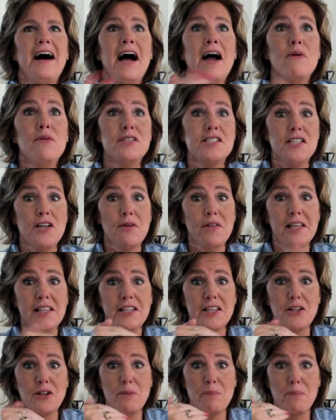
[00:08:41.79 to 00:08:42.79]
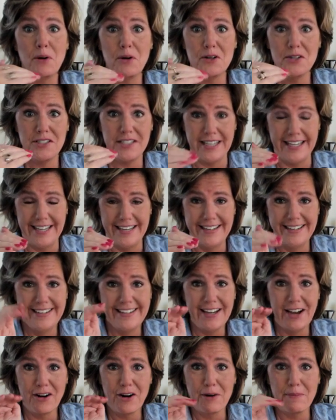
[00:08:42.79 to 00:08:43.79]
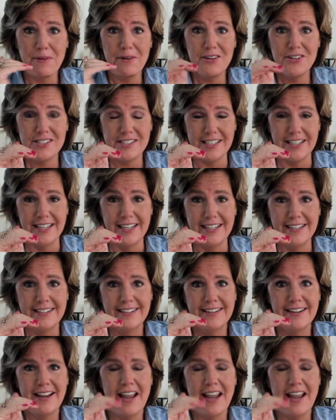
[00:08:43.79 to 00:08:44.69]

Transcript: was the only little person, younger person.